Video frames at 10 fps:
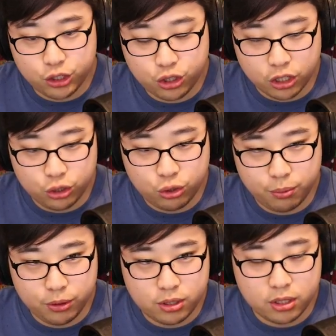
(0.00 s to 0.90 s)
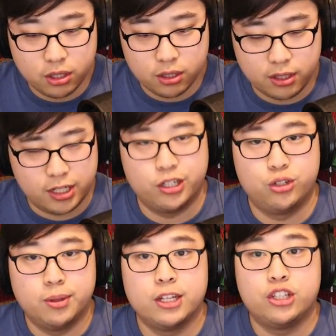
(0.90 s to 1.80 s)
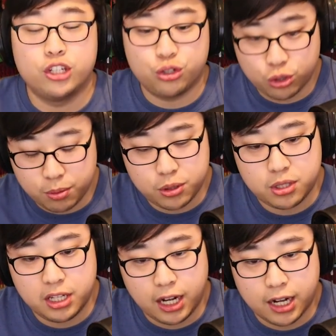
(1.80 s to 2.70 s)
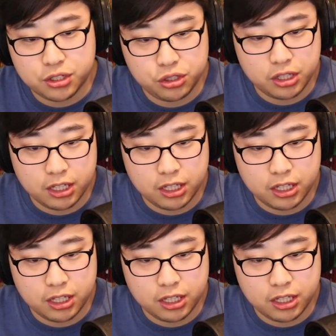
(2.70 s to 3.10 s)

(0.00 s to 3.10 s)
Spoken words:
it distributes the oxygen